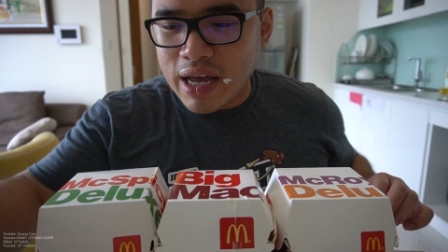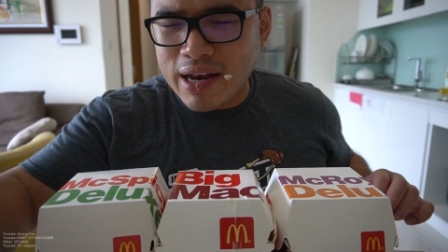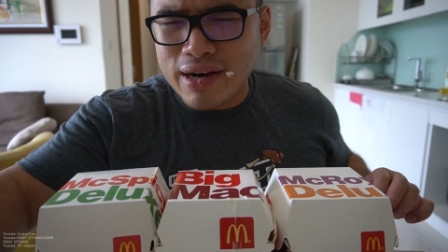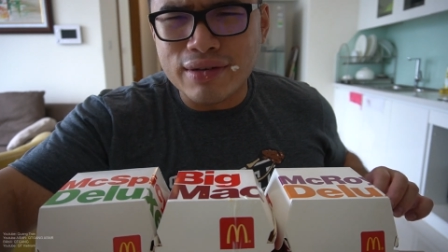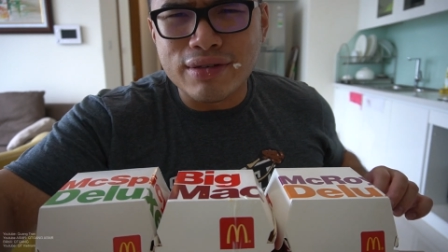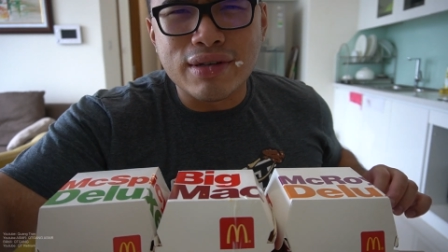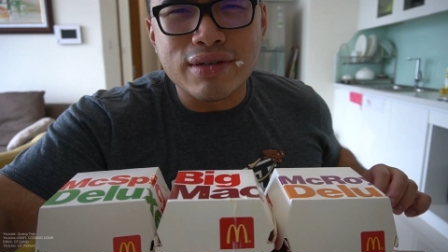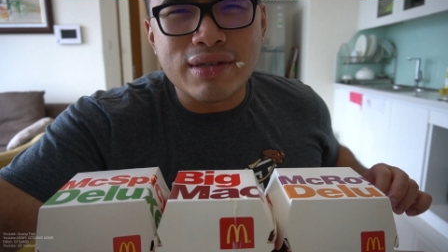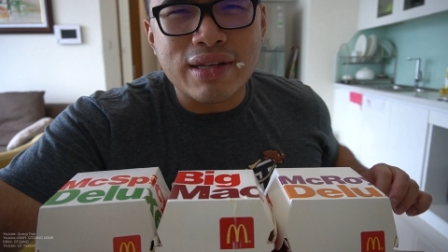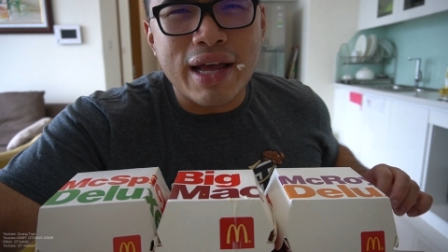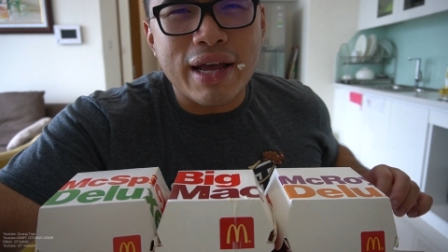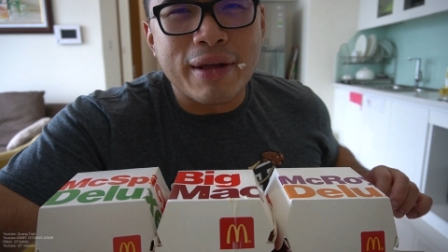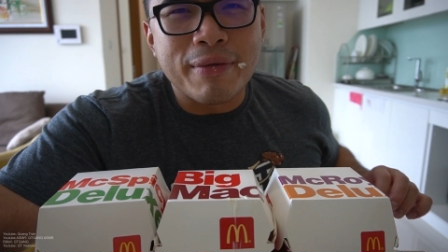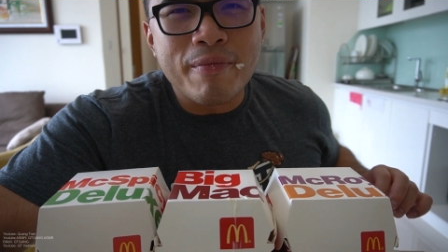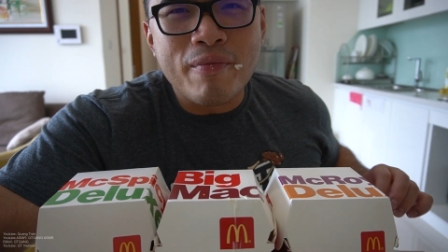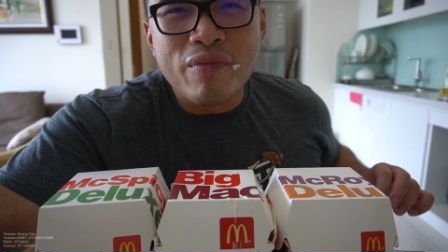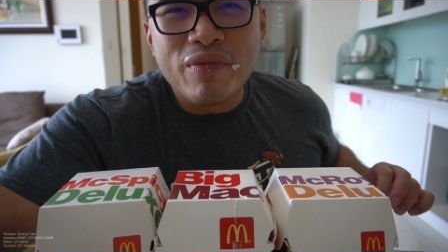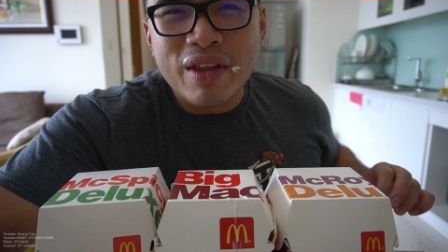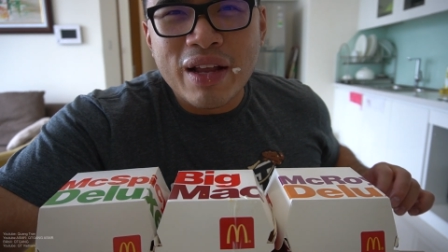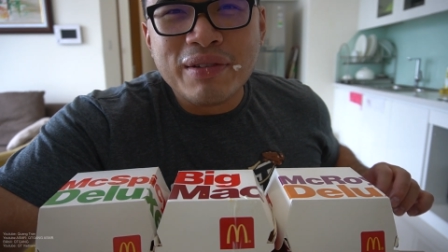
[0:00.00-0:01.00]
kind of just like
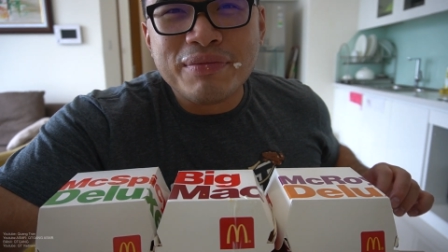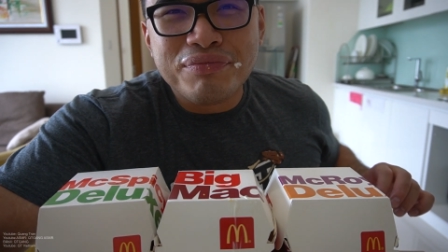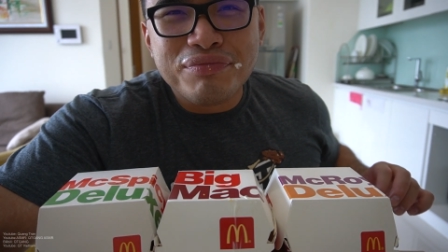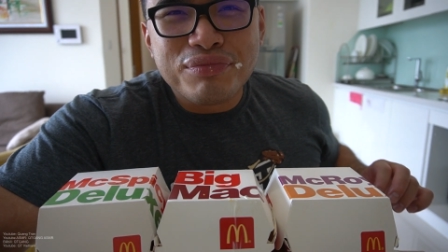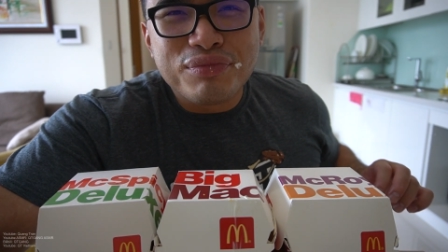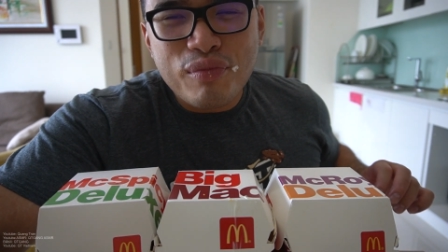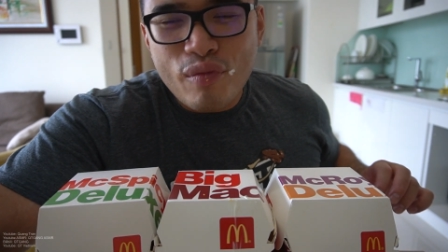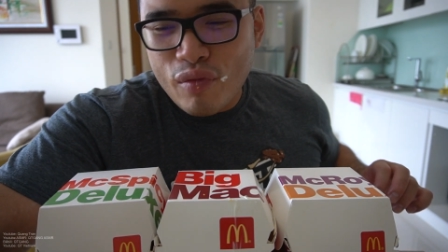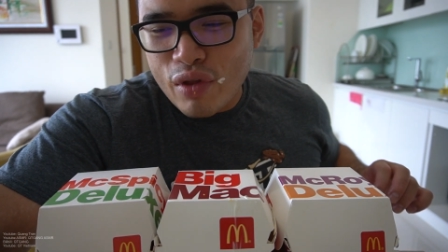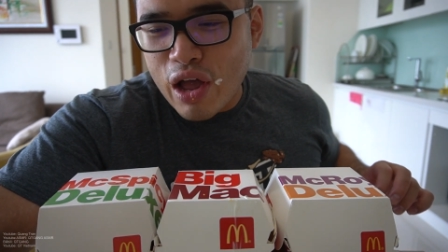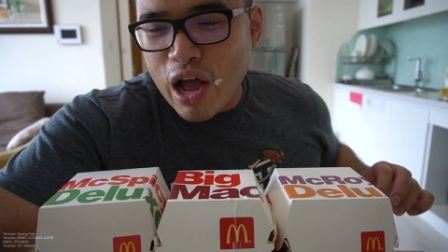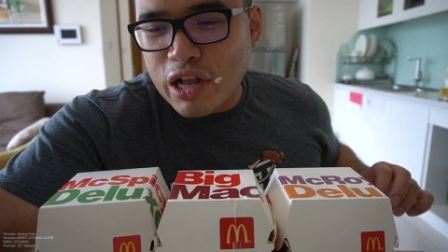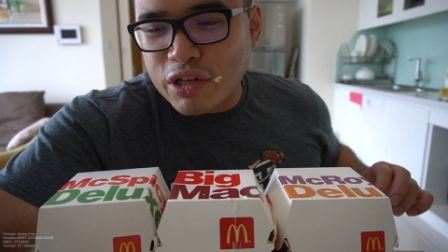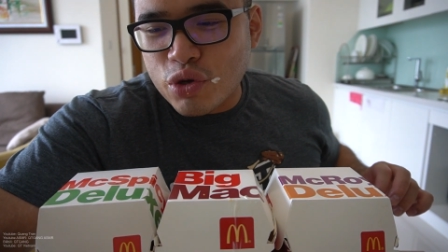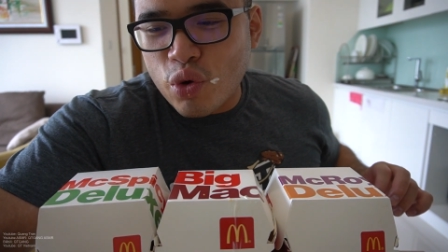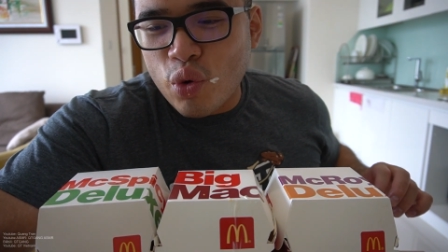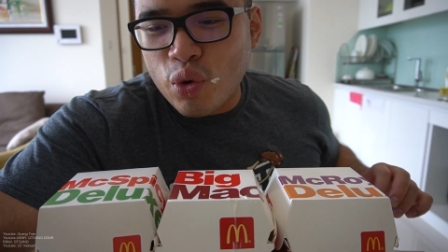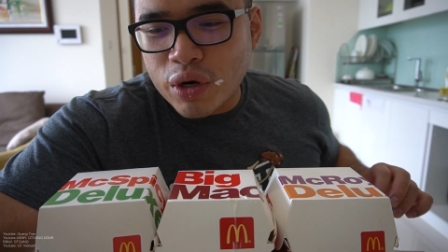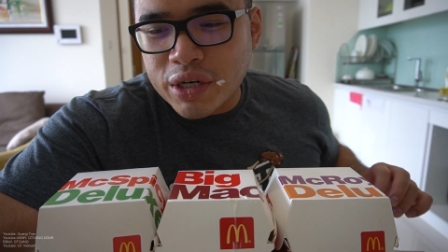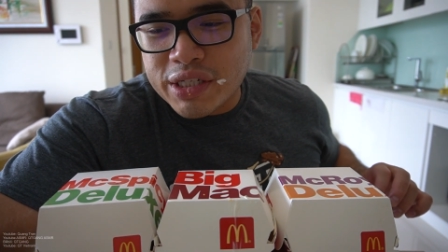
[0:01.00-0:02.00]
a
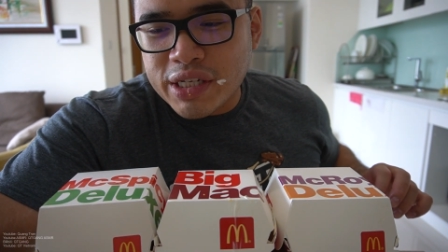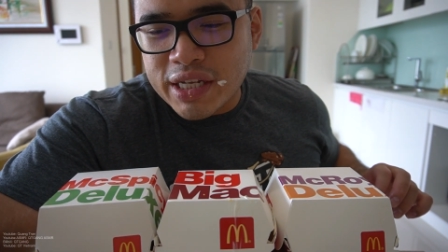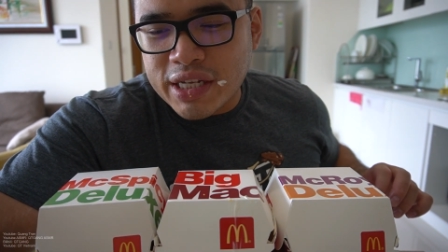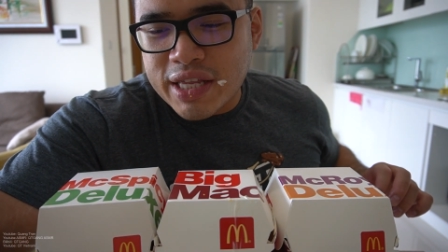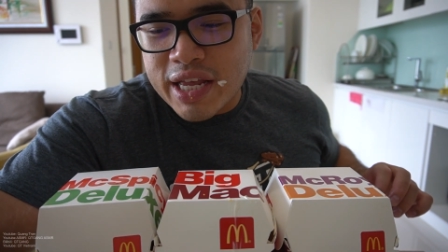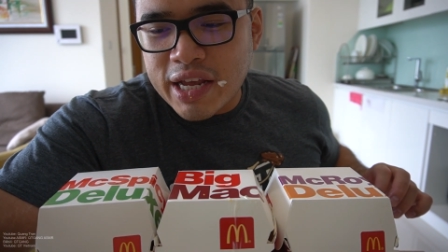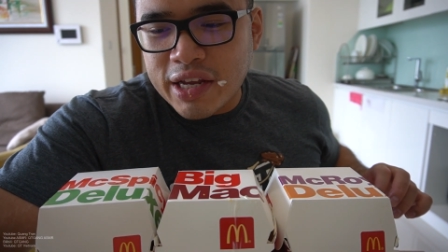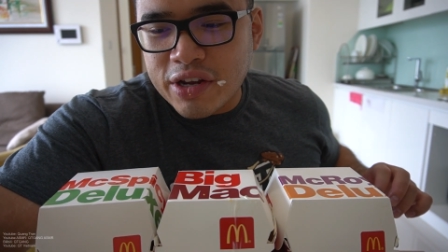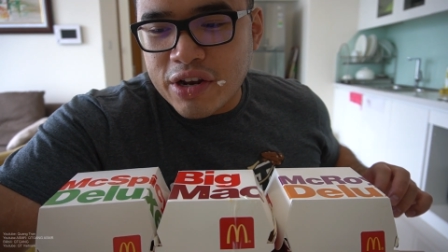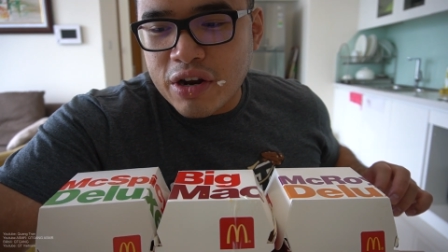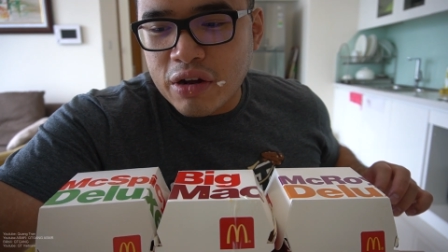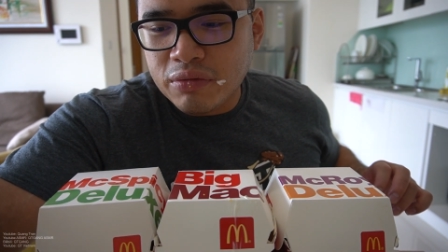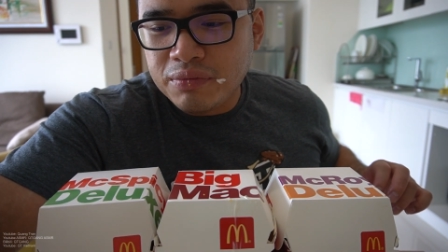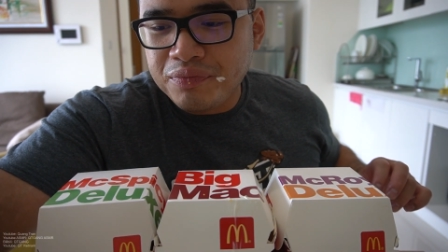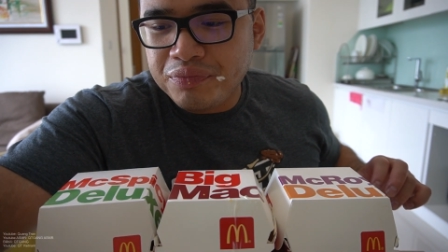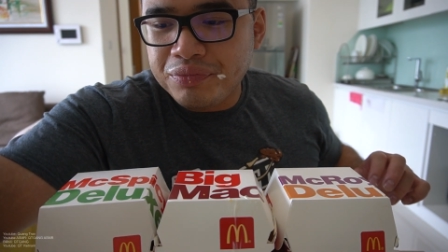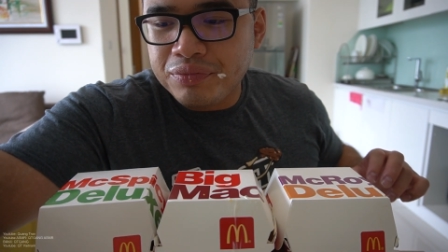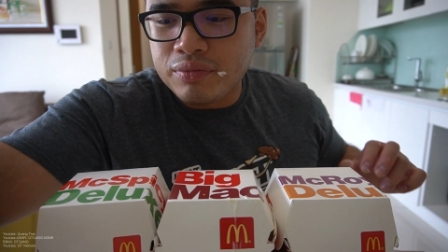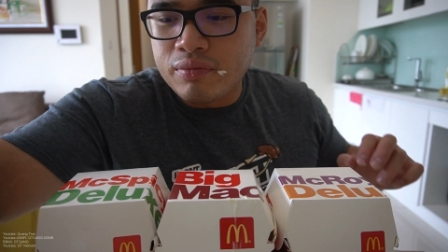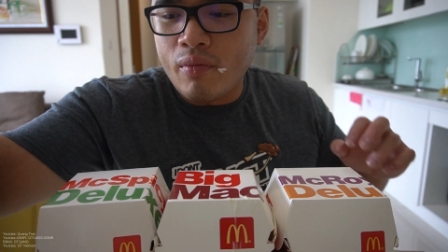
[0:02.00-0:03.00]
touristy thing, you
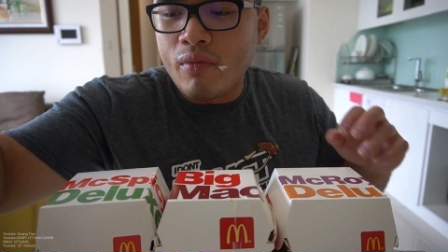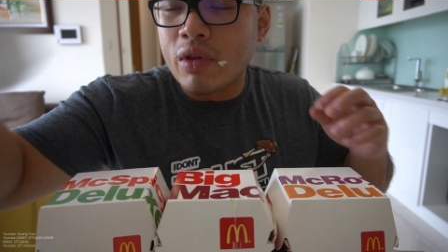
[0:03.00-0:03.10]
know?